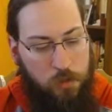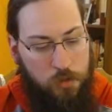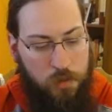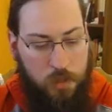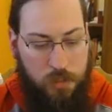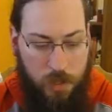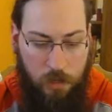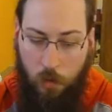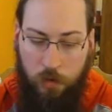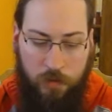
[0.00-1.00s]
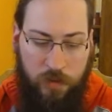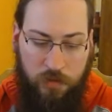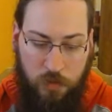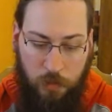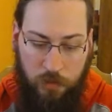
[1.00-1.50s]
that Smersh was on his tail, or that they
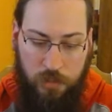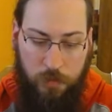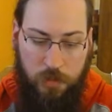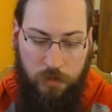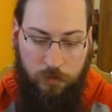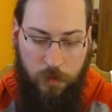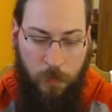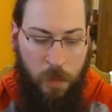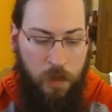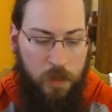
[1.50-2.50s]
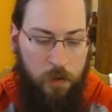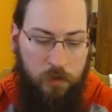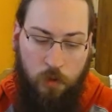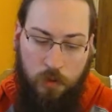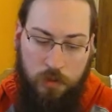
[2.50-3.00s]
had the smallest suspicion of him, he
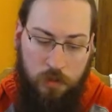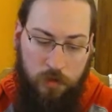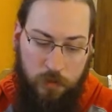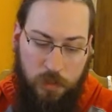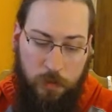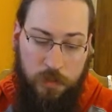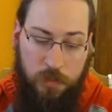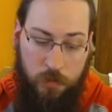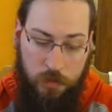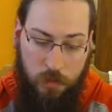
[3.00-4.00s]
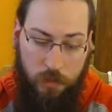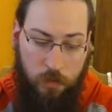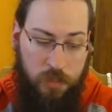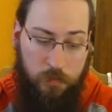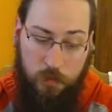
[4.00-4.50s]
would have no alternative but to commit suicide
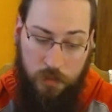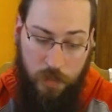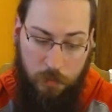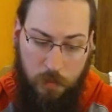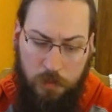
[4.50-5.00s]
or attempt to escape.